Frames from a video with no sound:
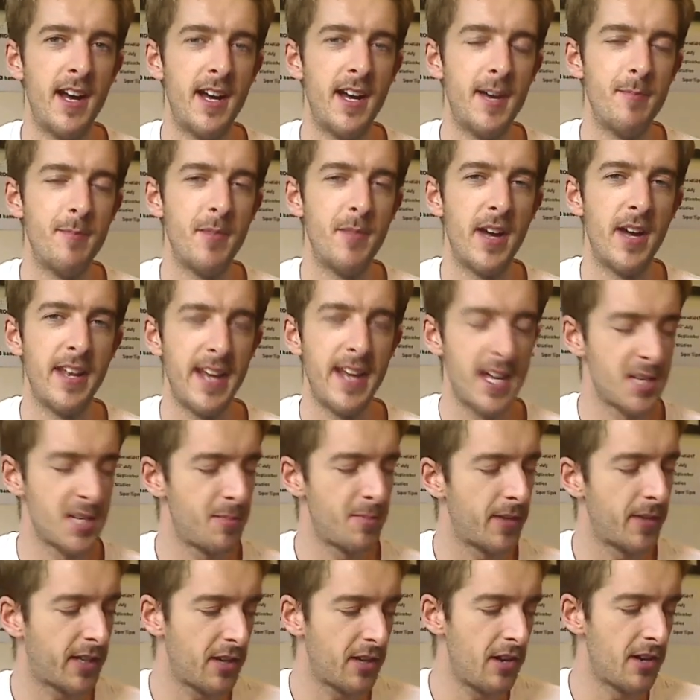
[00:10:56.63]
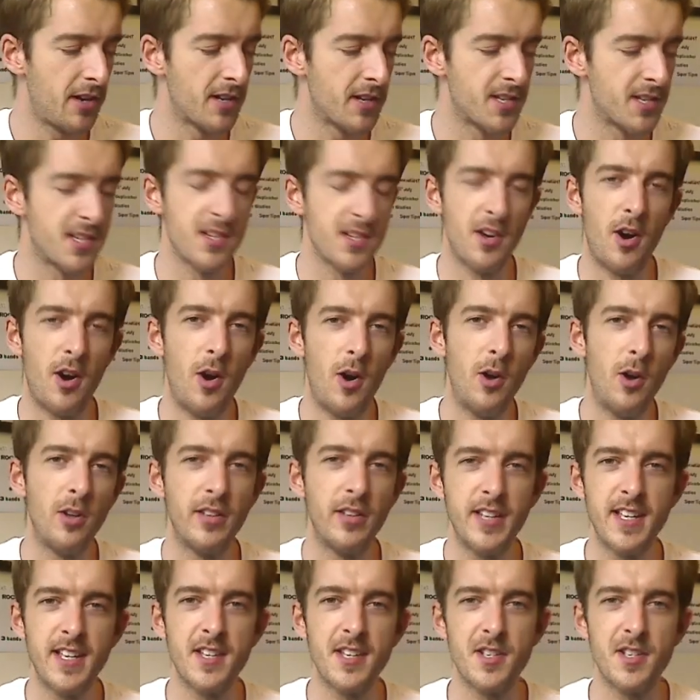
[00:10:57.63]
Um, and that's because
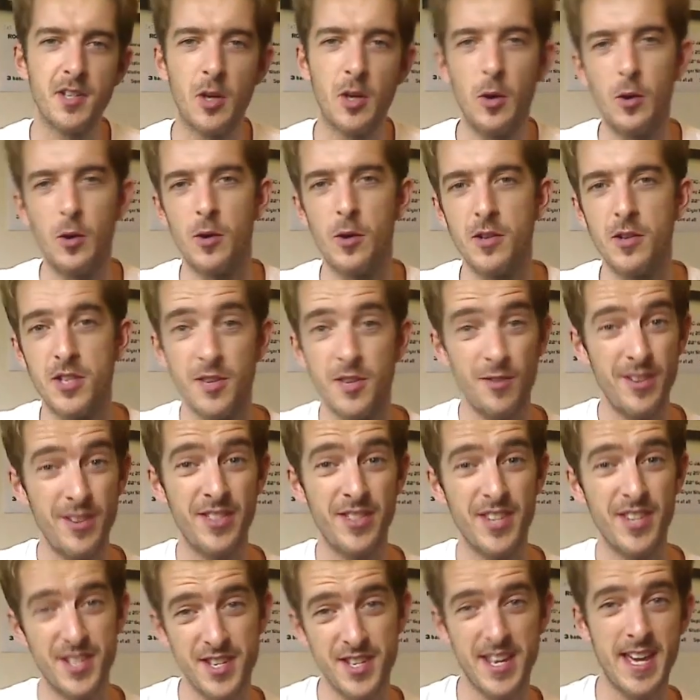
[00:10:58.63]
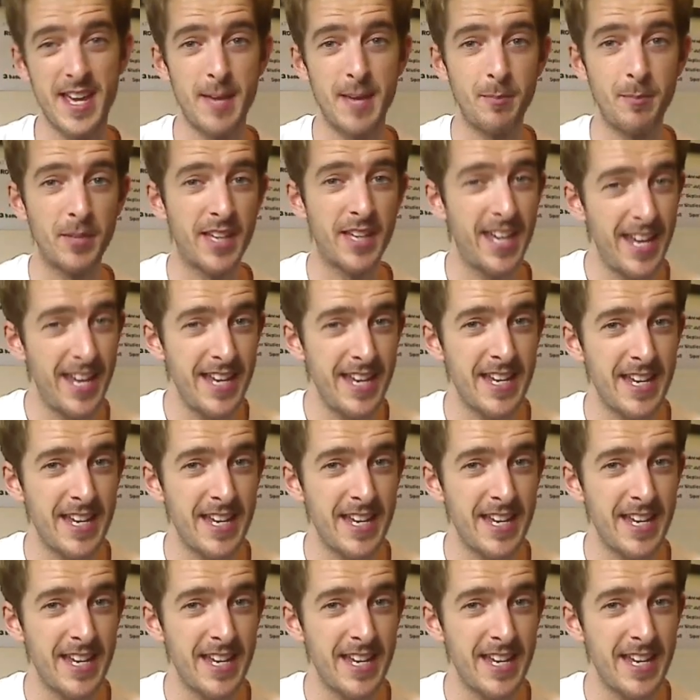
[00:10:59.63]
all these chords are in the same